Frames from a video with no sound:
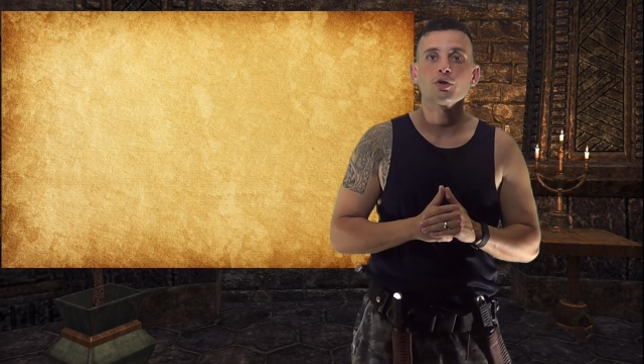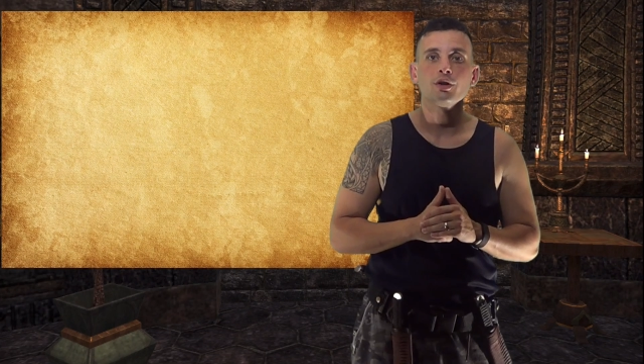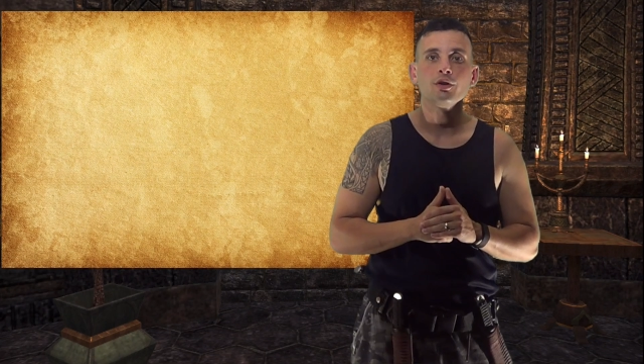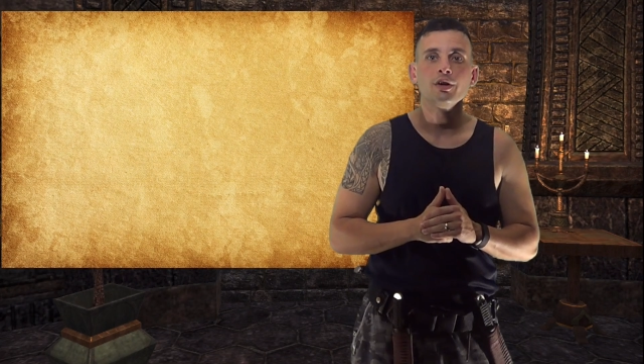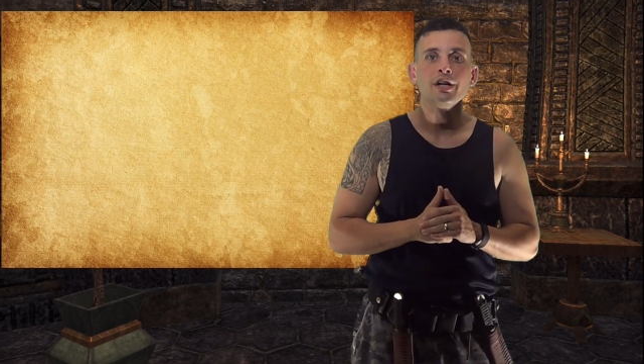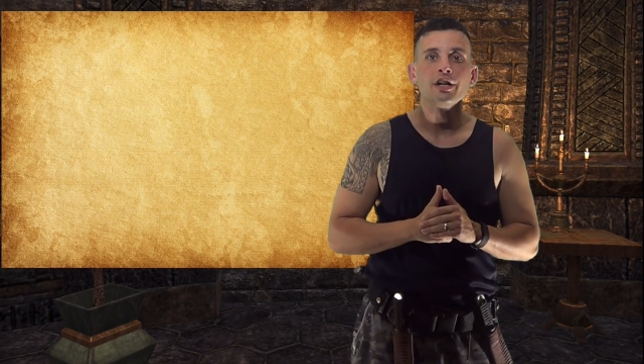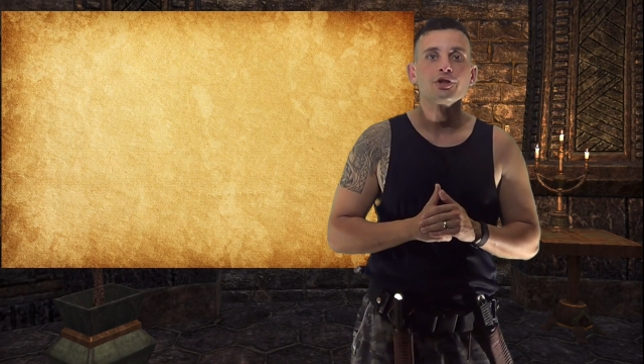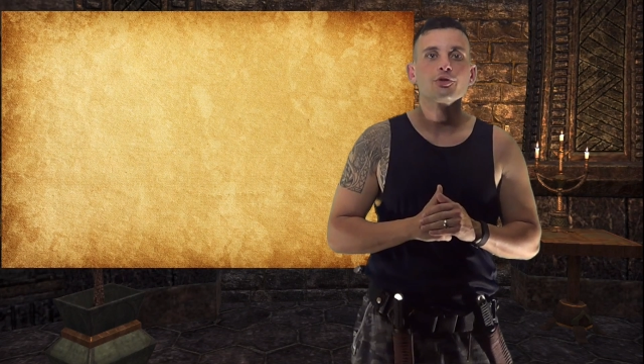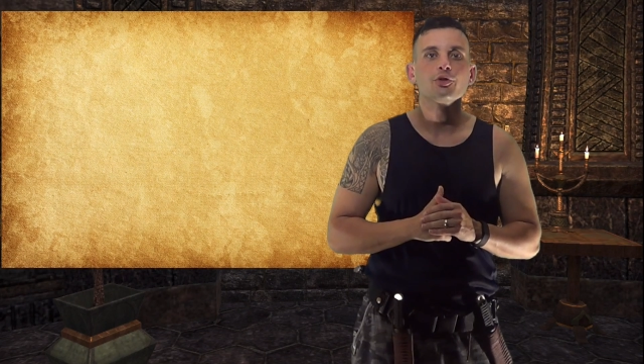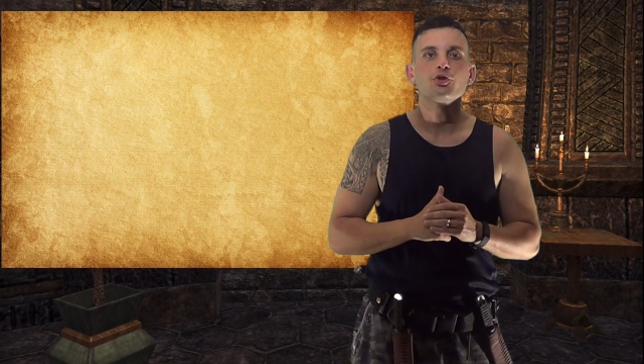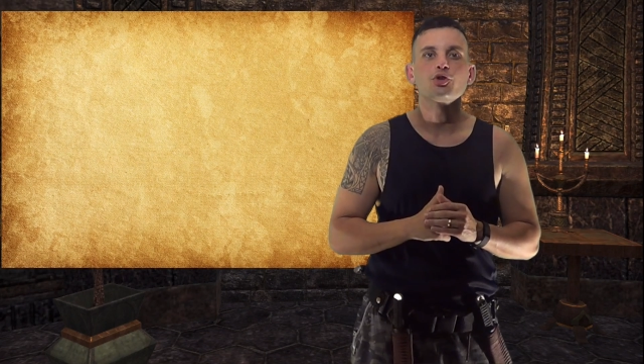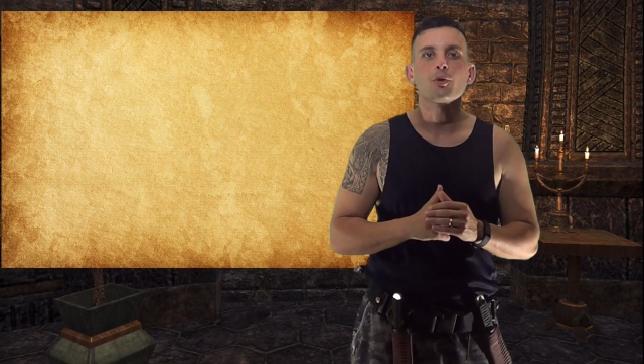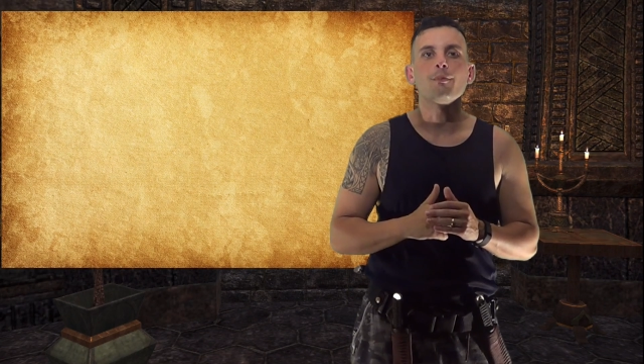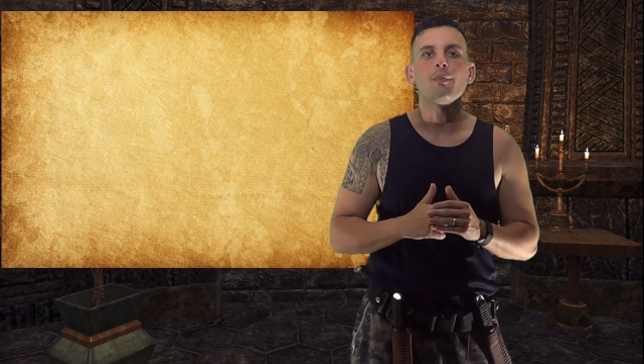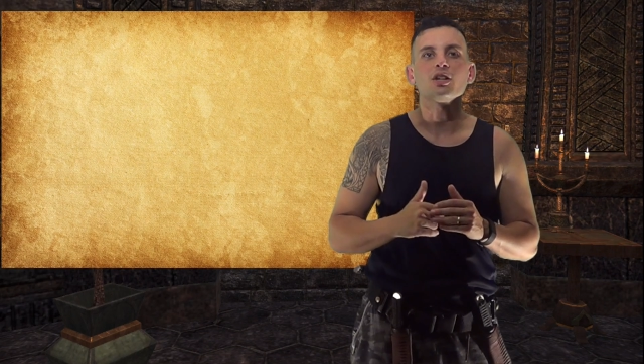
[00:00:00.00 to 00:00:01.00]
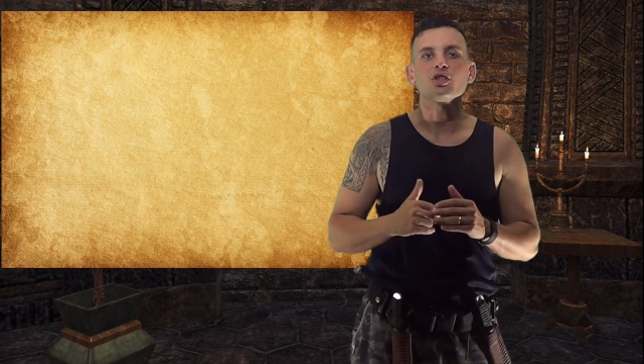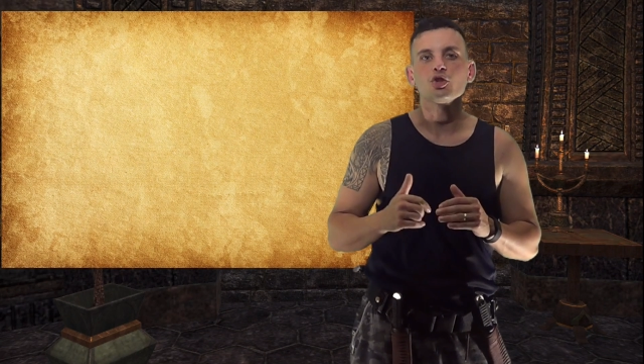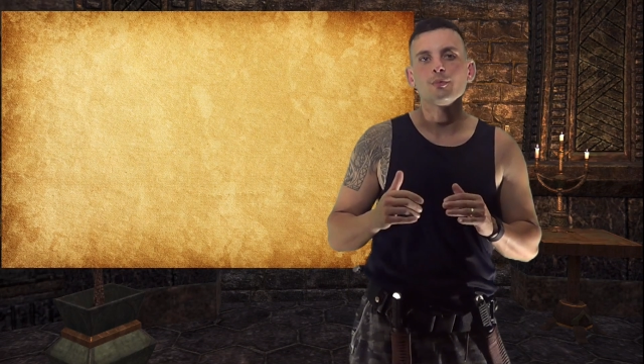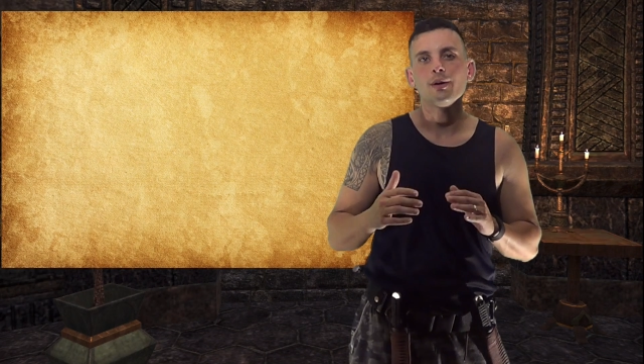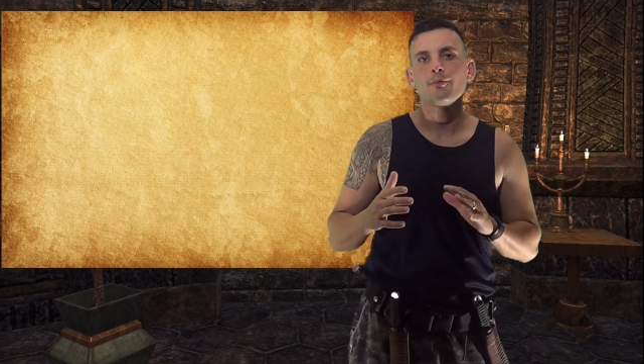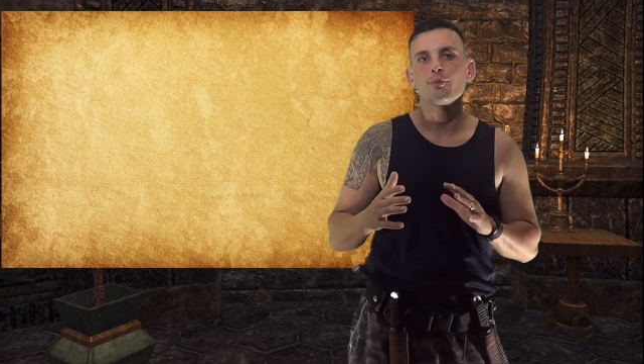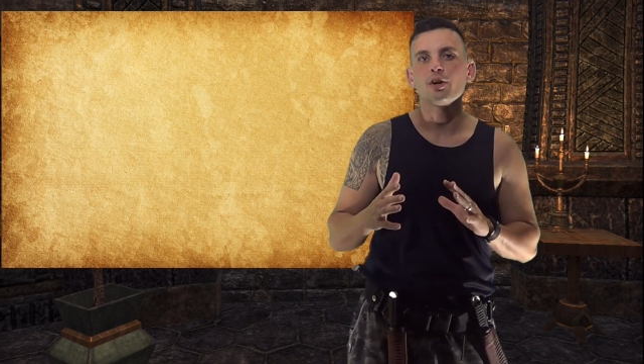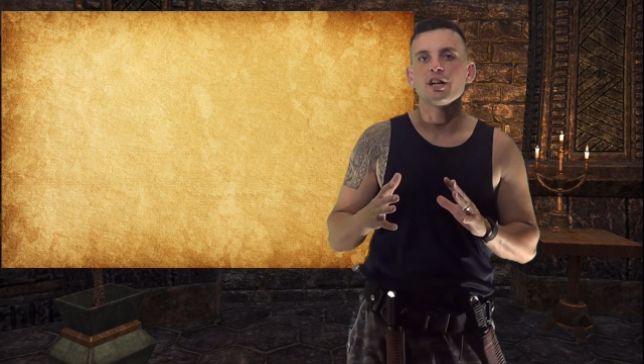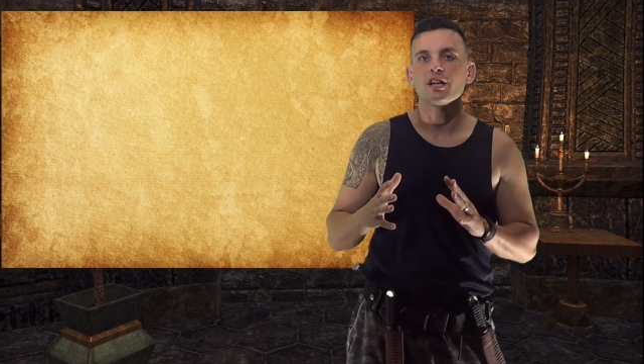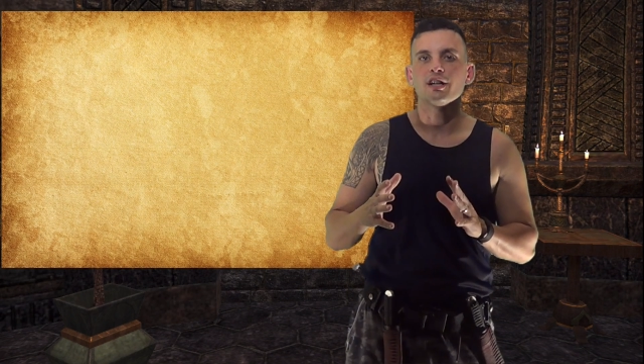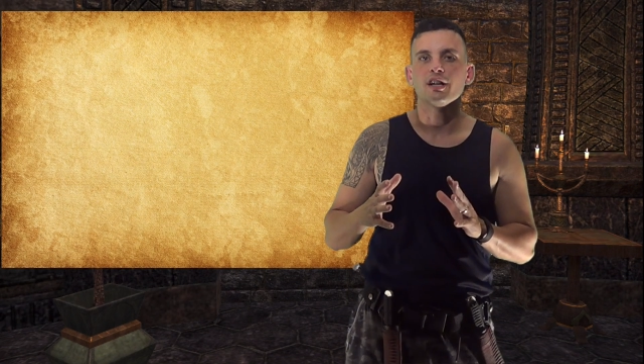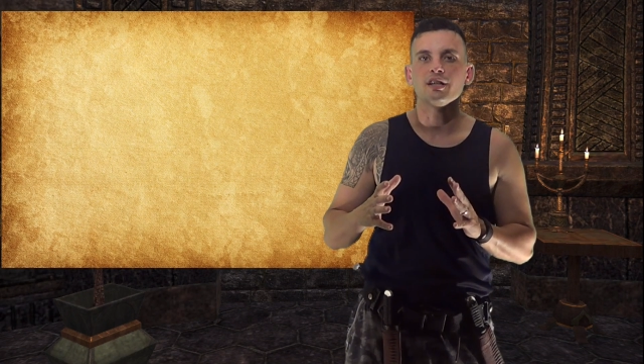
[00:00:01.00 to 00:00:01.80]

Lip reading: drill so that your muscle memory can